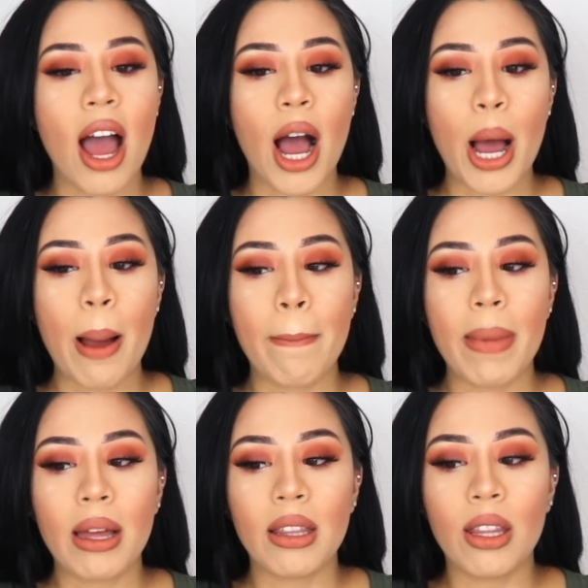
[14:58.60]

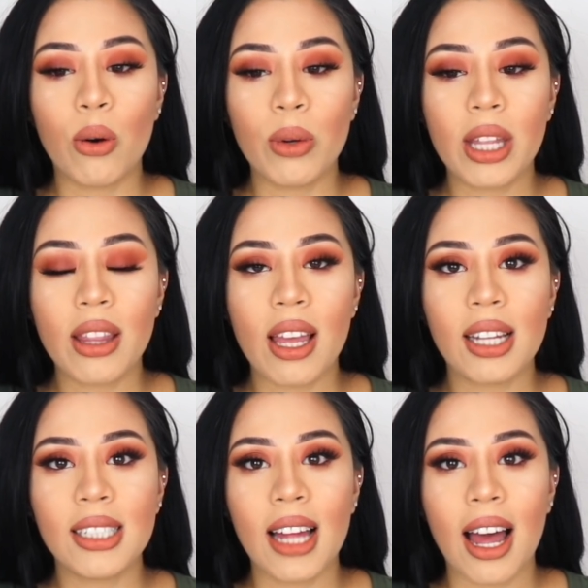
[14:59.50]
The only thing
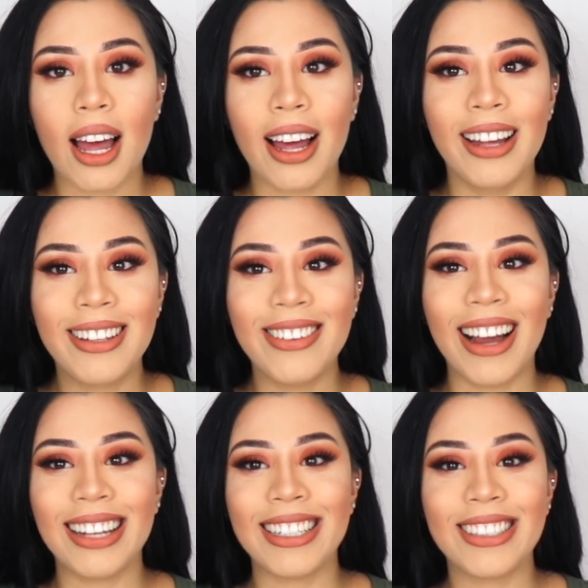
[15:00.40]
is that, you
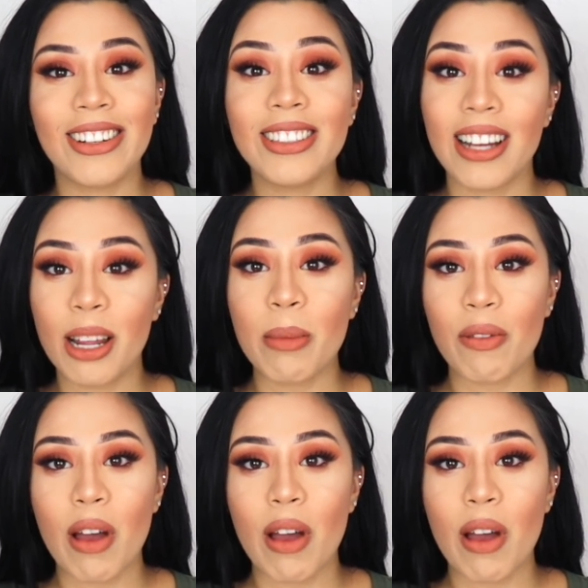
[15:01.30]
guys, I started telling my